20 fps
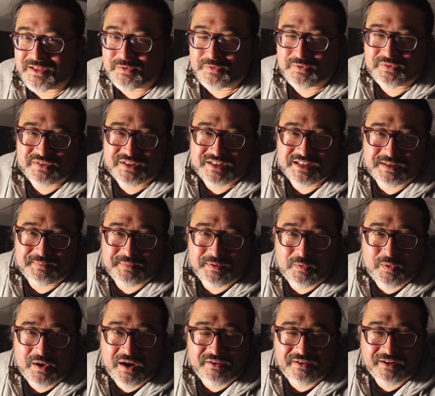You would have seen me
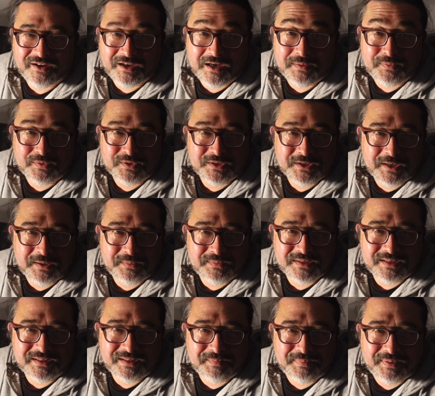wear it a couple
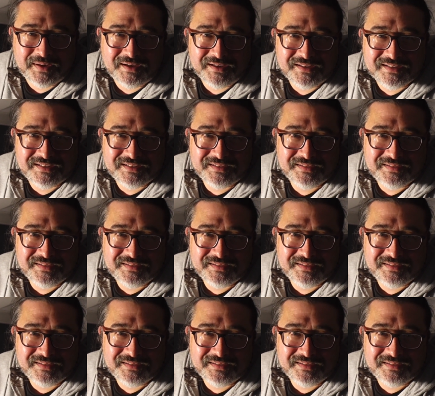times in the past.